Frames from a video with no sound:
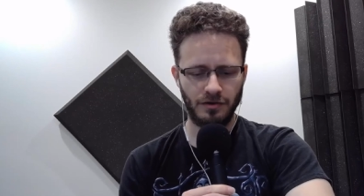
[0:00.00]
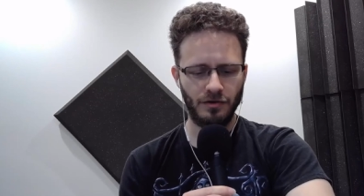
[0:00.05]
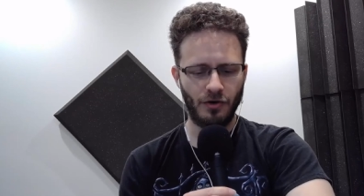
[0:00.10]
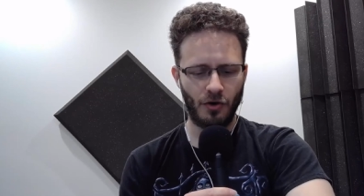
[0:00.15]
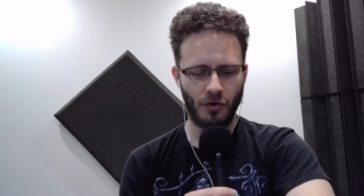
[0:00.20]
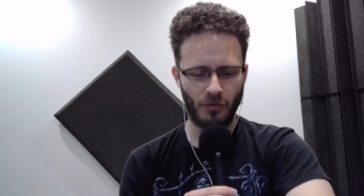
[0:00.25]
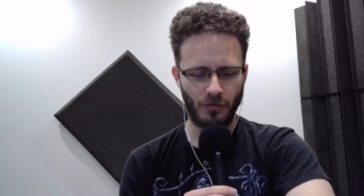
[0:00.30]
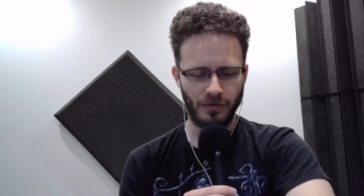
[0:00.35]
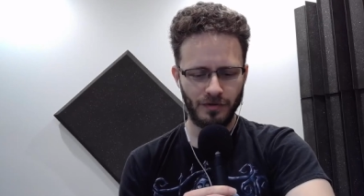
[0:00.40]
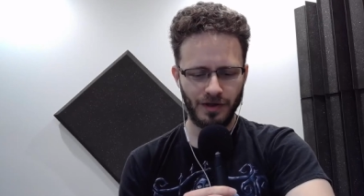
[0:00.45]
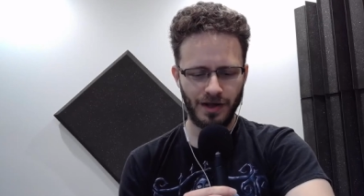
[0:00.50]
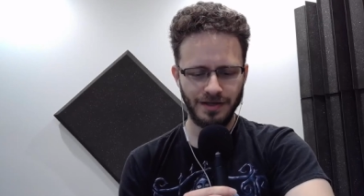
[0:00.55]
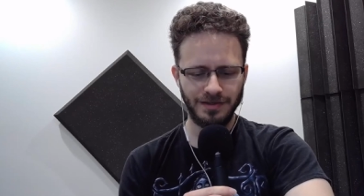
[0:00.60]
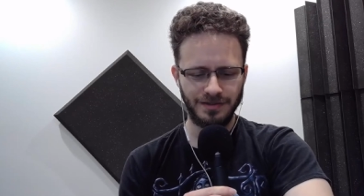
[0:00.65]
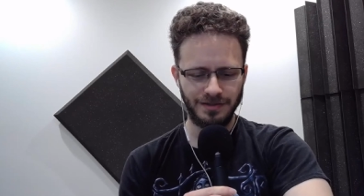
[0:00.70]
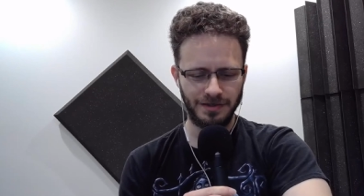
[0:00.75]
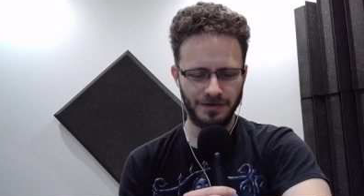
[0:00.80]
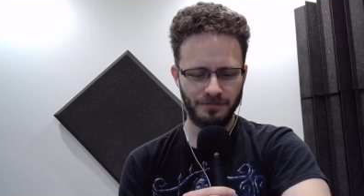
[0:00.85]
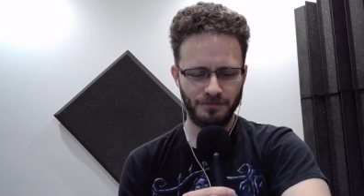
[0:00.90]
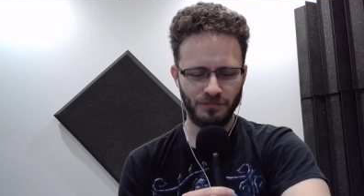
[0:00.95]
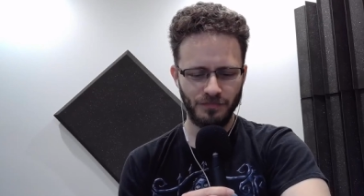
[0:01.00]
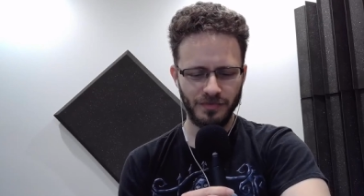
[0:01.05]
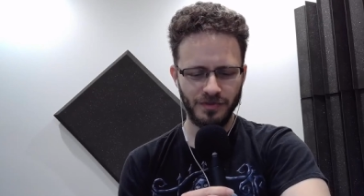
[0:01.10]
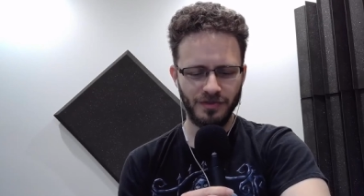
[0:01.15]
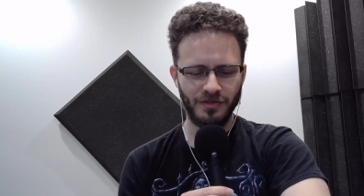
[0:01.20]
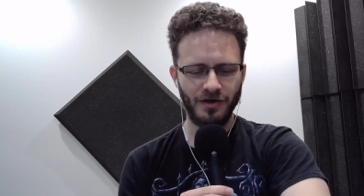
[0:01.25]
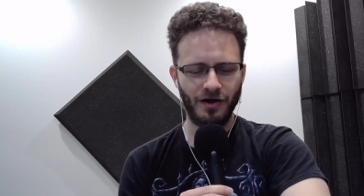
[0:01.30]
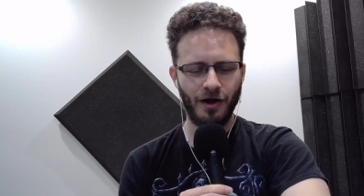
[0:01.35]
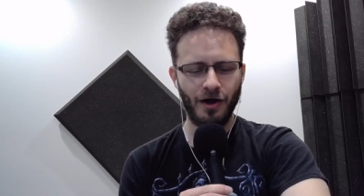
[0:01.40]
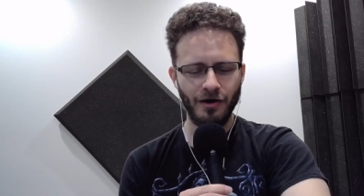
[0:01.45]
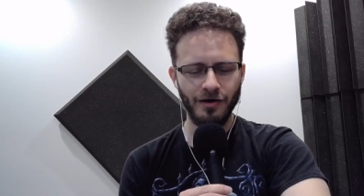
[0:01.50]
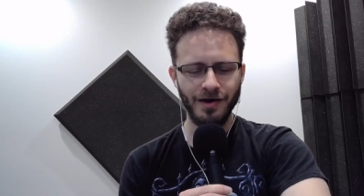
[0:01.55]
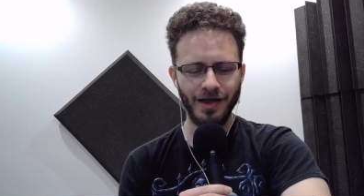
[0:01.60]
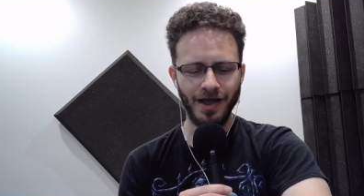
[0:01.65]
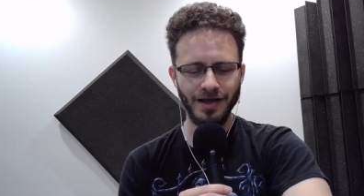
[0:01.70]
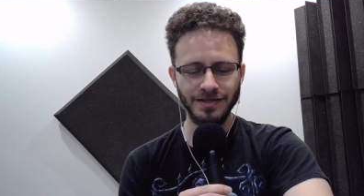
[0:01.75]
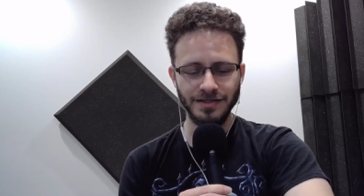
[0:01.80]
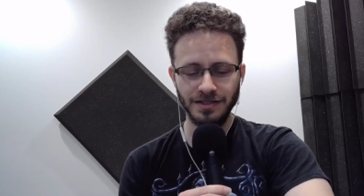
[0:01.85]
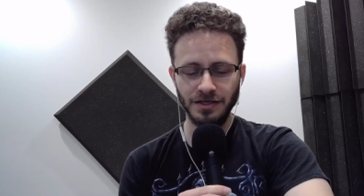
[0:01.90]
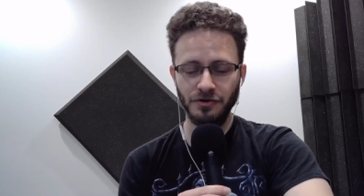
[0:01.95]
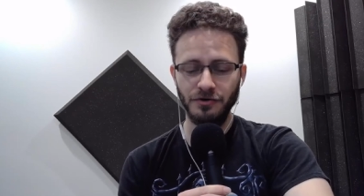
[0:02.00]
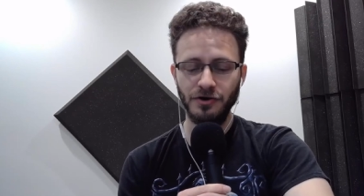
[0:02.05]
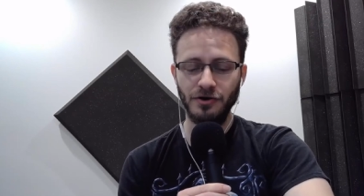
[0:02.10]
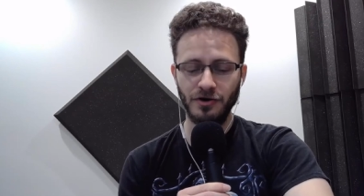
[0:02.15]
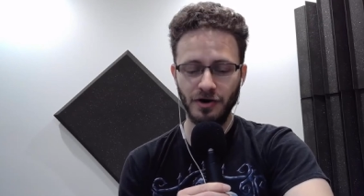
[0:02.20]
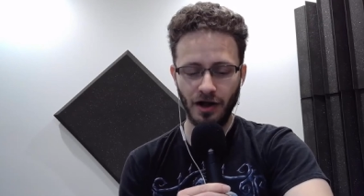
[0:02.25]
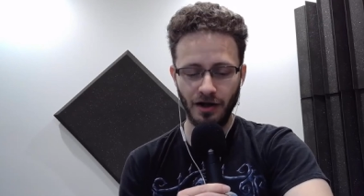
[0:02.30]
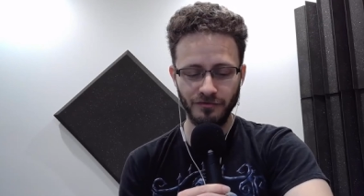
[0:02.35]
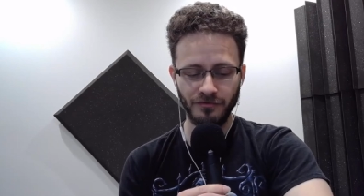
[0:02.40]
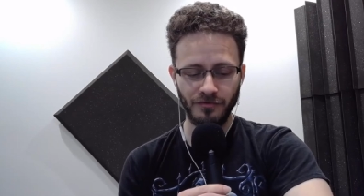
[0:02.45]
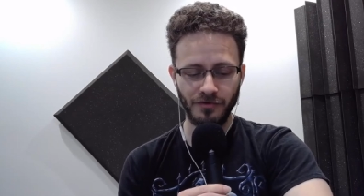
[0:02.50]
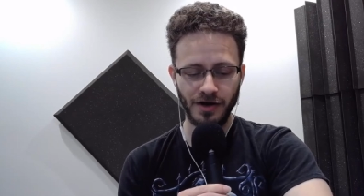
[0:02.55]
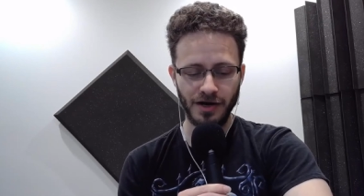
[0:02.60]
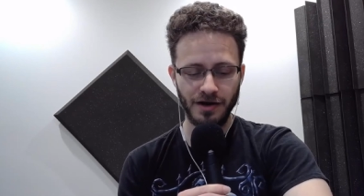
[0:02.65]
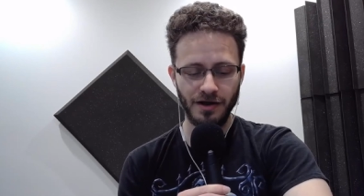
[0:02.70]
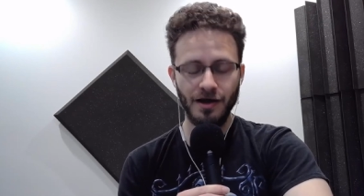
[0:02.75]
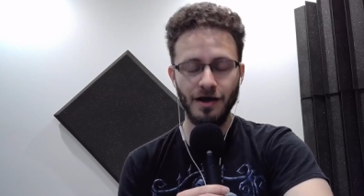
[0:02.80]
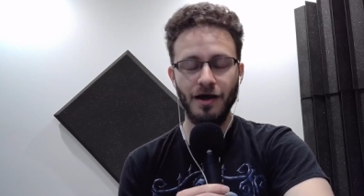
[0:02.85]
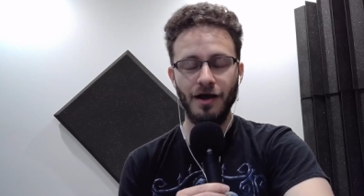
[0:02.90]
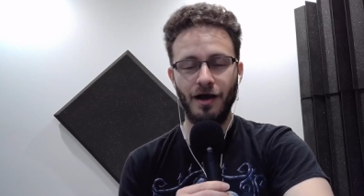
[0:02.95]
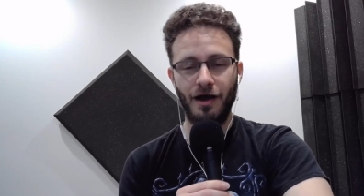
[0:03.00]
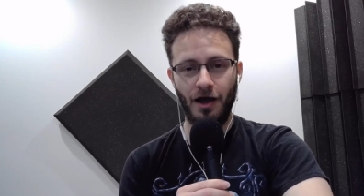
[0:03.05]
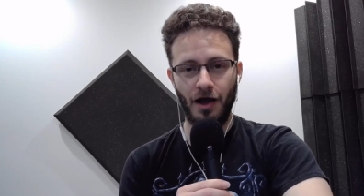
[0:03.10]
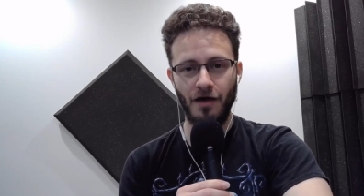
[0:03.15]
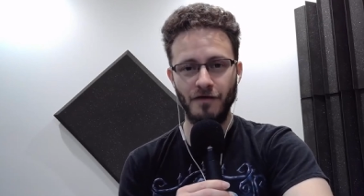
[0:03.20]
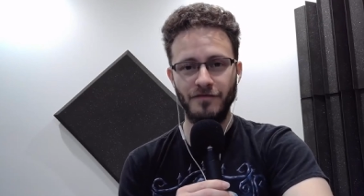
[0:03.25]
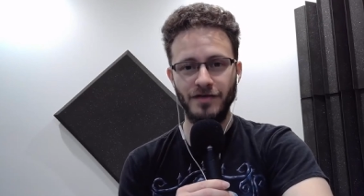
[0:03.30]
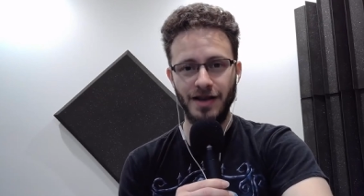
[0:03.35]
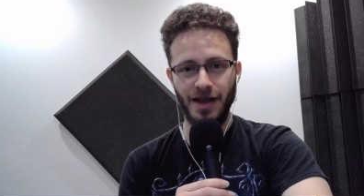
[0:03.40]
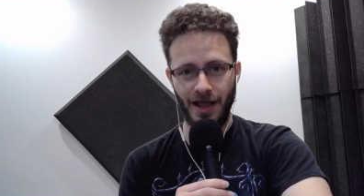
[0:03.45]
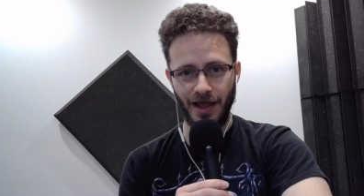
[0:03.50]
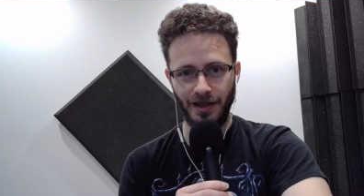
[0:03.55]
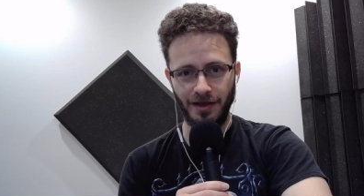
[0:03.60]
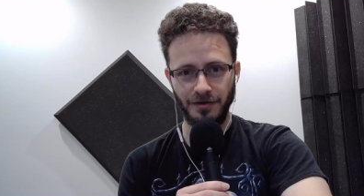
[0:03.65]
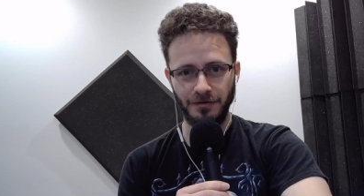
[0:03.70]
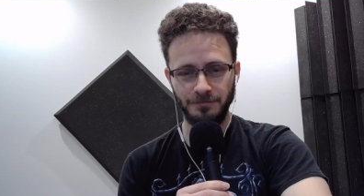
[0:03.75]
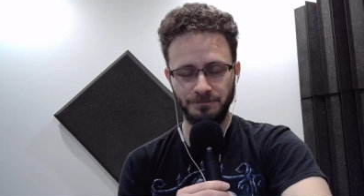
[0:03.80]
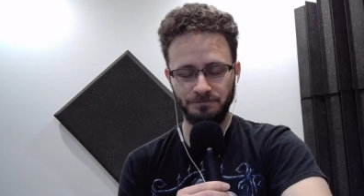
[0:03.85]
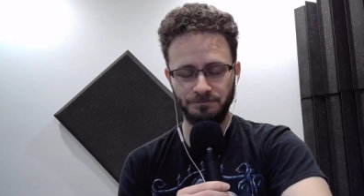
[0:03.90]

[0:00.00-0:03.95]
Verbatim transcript: Oh, I see. The hard exterior covering of an egg.